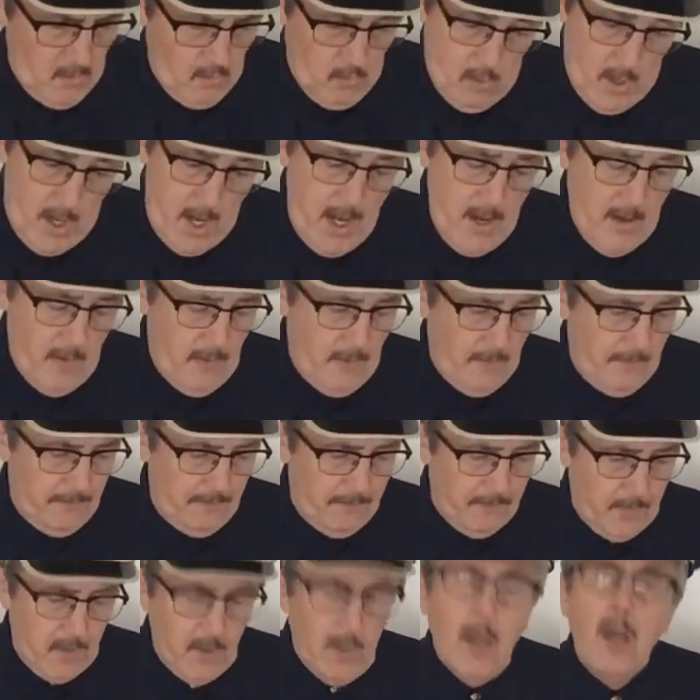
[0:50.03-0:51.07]
Wow.
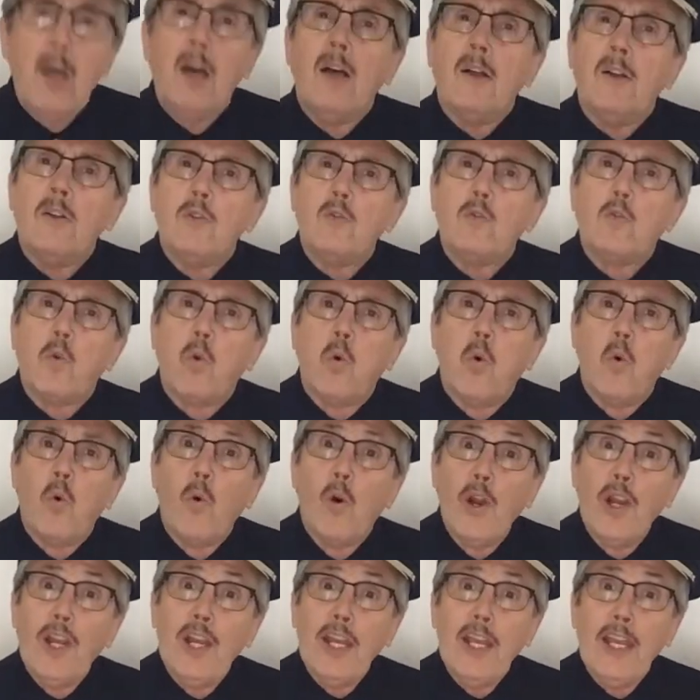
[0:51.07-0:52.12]

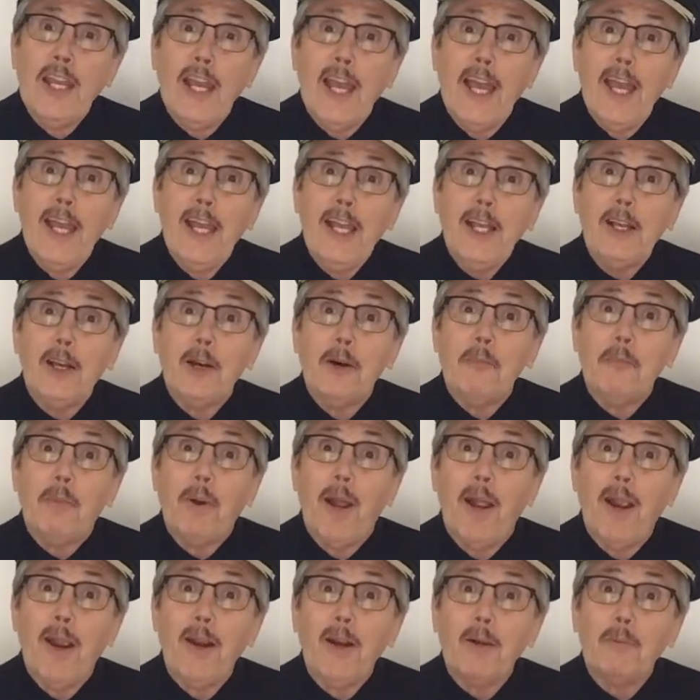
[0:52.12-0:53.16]
28
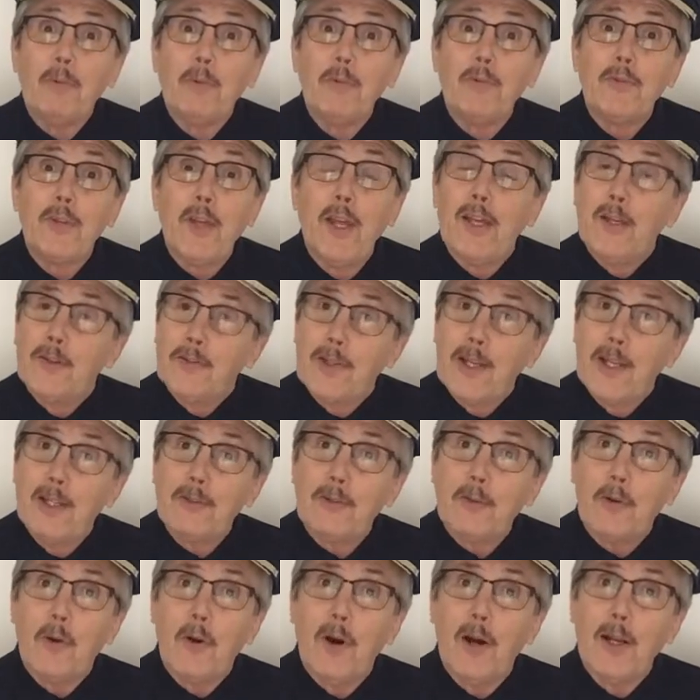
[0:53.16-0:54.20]
comparable sales.
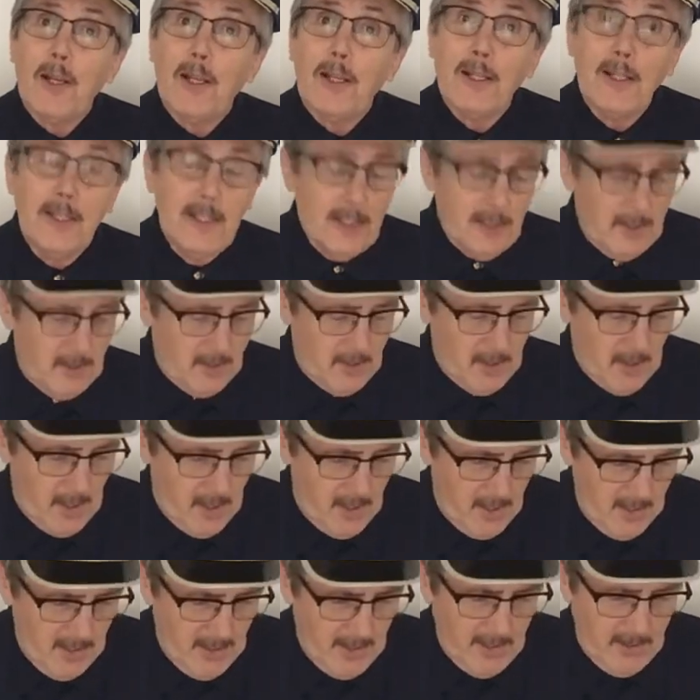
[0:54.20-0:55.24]
That's quite a list,
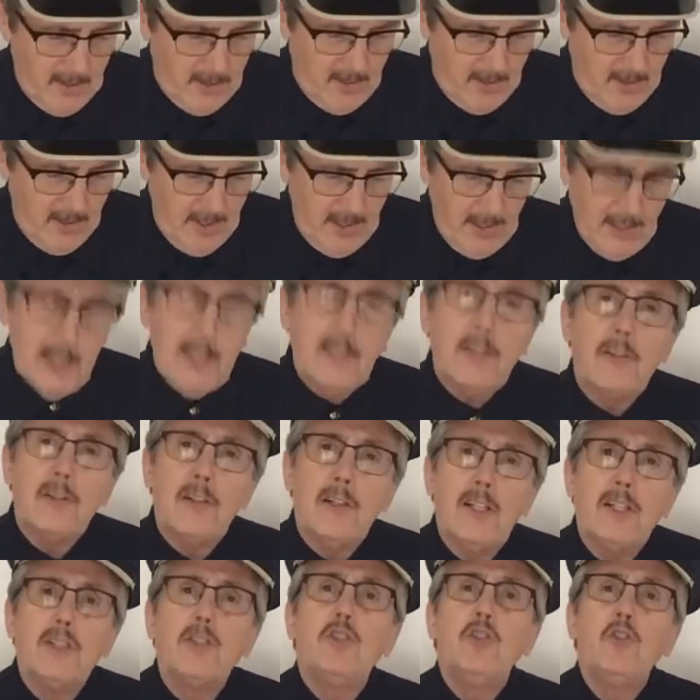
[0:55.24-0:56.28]
John. Let's see. Let's
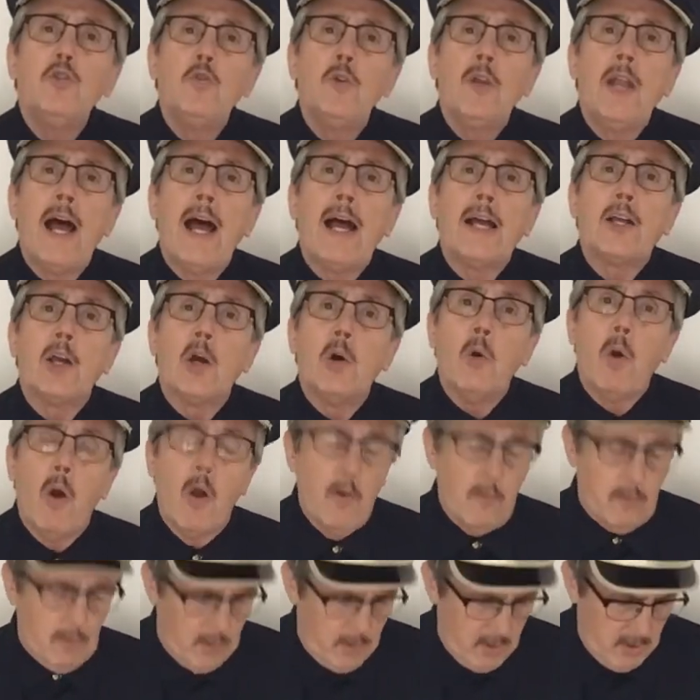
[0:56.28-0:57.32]
you and I go over